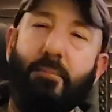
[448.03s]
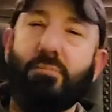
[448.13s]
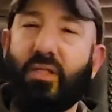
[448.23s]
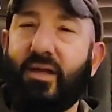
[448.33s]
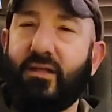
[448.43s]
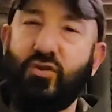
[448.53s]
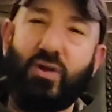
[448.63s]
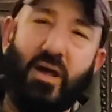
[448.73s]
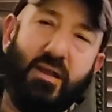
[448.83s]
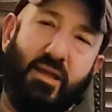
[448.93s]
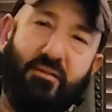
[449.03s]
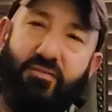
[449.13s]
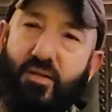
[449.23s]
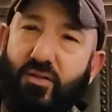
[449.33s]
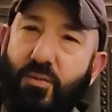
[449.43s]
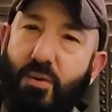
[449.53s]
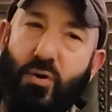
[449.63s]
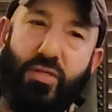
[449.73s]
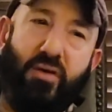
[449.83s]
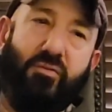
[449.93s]
a blend, you kind of get the feeling of
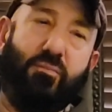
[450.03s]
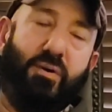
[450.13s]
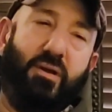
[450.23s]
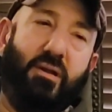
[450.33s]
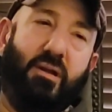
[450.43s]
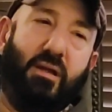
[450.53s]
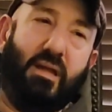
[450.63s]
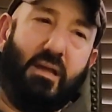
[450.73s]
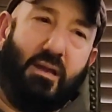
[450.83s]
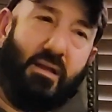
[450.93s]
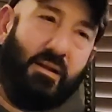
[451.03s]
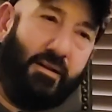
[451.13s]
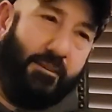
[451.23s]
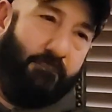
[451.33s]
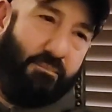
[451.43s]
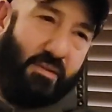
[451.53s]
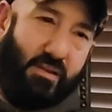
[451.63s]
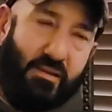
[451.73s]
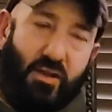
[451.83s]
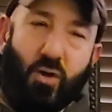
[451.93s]
both of them, but
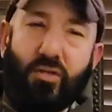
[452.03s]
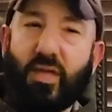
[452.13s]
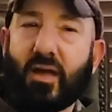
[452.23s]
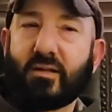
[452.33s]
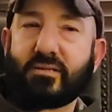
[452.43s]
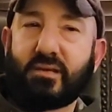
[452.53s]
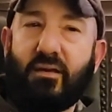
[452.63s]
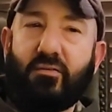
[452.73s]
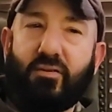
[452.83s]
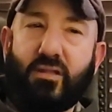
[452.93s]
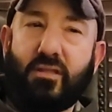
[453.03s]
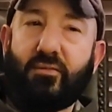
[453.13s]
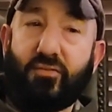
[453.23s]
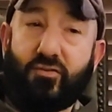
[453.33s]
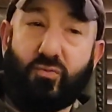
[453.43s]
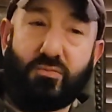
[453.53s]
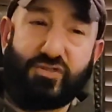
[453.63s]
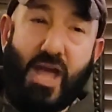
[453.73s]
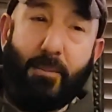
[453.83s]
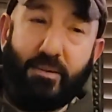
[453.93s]
the only thing I can say the difference from
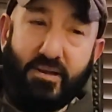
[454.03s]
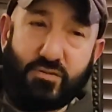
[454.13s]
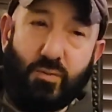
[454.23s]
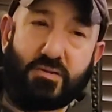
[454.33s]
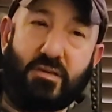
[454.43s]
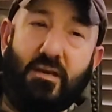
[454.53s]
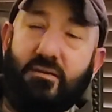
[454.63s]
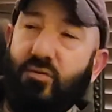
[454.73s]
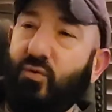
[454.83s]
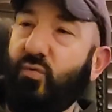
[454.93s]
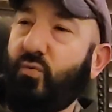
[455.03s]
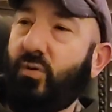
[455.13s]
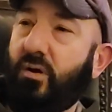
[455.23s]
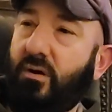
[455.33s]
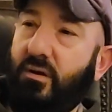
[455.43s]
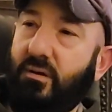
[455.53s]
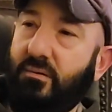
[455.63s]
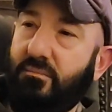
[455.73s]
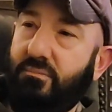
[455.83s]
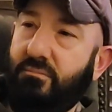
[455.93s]
Japanese whiskey
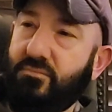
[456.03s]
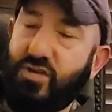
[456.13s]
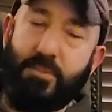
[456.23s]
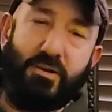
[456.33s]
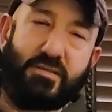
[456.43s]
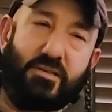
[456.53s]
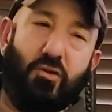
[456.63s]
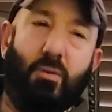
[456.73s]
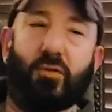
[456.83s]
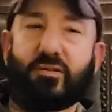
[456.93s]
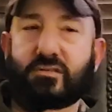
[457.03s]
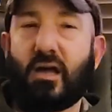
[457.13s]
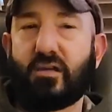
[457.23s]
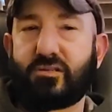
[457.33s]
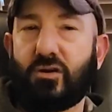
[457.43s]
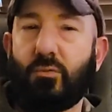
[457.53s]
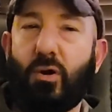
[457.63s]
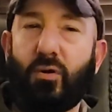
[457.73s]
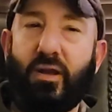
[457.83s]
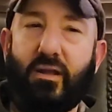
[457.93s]
to Japanese single malt to Scotch single
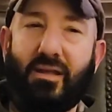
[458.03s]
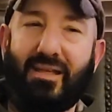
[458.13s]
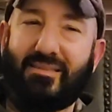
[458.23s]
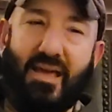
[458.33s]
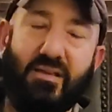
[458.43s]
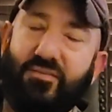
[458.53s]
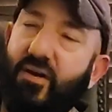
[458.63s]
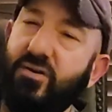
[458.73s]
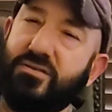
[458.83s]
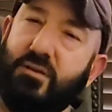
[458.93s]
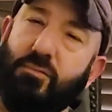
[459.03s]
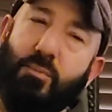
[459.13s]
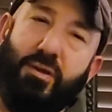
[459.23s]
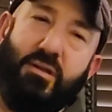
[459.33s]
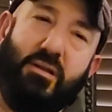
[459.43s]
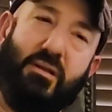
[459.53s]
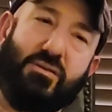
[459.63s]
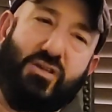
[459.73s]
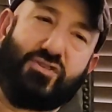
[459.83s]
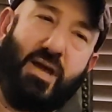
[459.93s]
malt, it tastes very similar, but
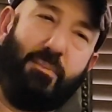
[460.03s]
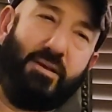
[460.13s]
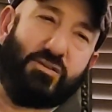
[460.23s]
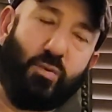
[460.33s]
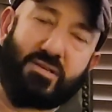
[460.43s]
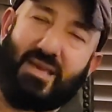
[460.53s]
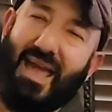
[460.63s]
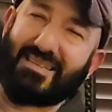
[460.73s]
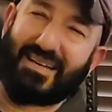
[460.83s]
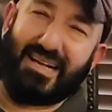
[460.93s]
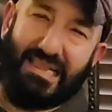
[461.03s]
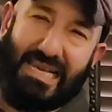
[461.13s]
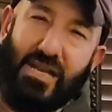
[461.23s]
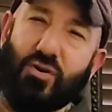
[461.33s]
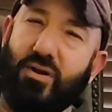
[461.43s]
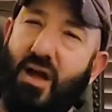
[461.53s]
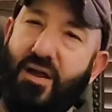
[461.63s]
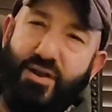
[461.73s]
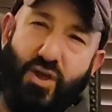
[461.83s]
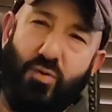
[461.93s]
the Japanese whiskey has a cleaner
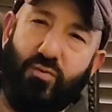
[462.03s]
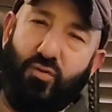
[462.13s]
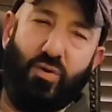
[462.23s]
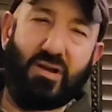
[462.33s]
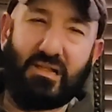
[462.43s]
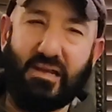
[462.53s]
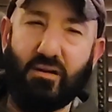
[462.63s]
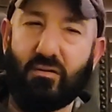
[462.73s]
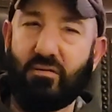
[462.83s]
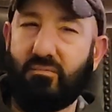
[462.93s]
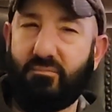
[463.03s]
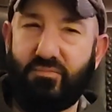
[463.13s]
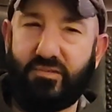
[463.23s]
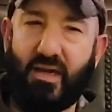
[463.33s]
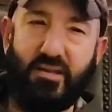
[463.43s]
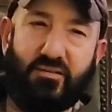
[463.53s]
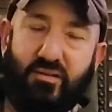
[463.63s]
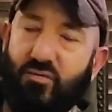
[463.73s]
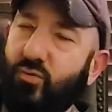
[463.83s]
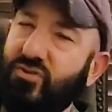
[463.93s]
kind of note to it, cleaner
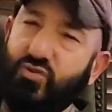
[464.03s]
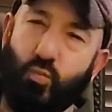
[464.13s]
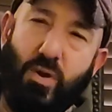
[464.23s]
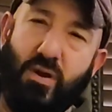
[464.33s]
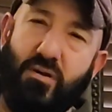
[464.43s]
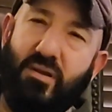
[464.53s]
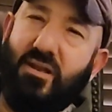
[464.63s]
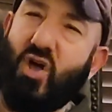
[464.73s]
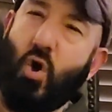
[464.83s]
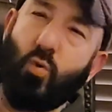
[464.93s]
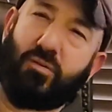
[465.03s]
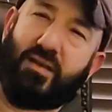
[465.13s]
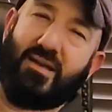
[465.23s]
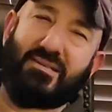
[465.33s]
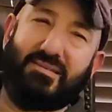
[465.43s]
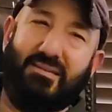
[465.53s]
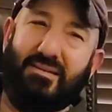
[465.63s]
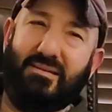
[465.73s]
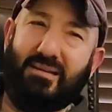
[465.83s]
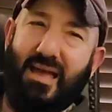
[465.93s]
taste, which is weird, and the oak taste
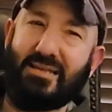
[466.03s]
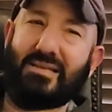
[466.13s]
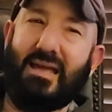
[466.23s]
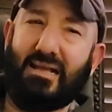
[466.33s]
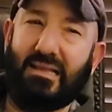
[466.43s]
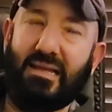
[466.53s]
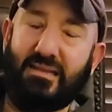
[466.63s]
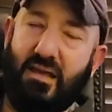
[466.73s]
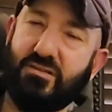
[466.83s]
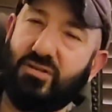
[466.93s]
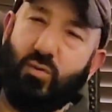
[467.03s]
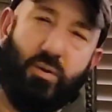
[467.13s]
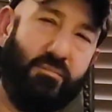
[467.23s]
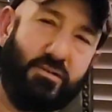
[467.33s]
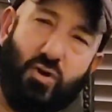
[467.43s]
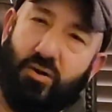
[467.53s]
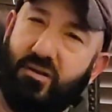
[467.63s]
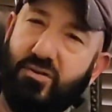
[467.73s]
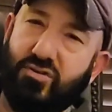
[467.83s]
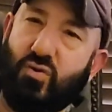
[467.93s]
has that clean taste to it. It's hard
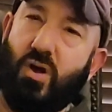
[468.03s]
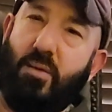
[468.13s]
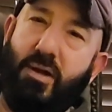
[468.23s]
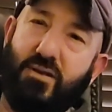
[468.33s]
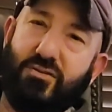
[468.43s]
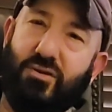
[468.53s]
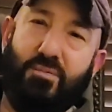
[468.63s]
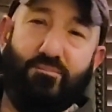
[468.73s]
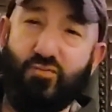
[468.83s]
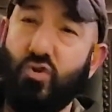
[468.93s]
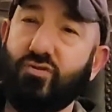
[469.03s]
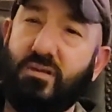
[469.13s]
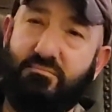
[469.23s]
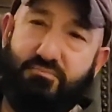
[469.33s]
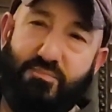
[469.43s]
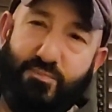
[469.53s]
to describe actually using